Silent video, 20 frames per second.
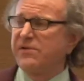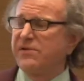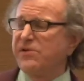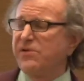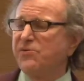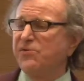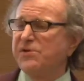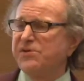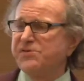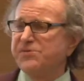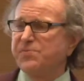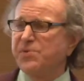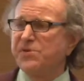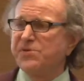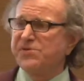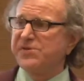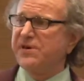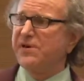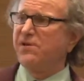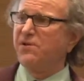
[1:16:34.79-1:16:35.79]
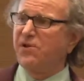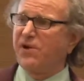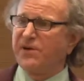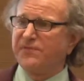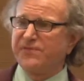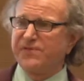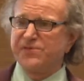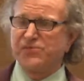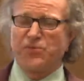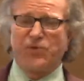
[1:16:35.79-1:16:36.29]
U.S. Personnel
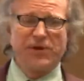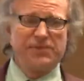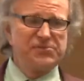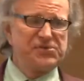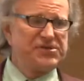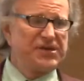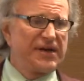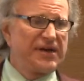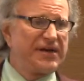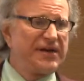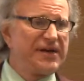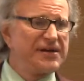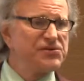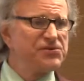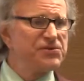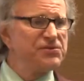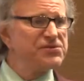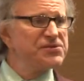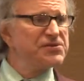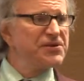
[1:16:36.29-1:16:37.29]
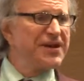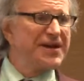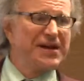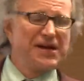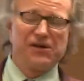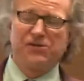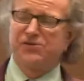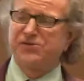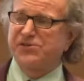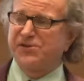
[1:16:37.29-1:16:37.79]
Office website, actually is
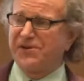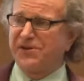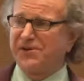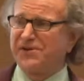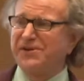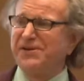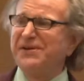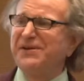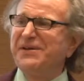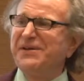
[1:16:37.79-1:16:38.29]
housed on